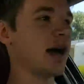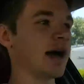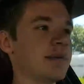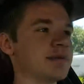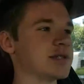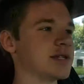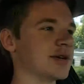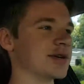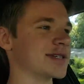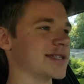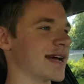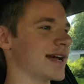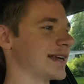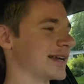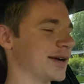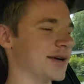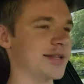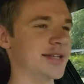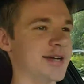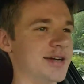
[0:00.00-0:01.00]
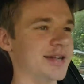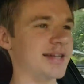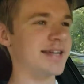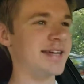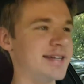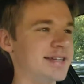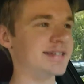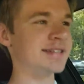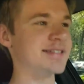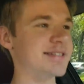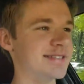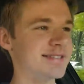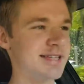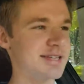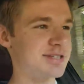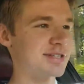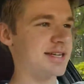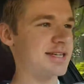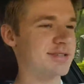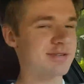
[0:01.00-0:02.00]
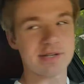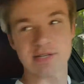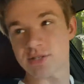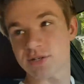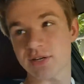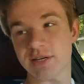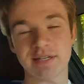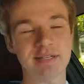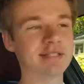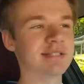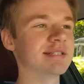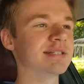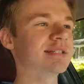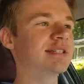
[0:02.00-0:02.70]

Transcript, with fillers: I'm so excited to go there again. It's such a nice restaurant.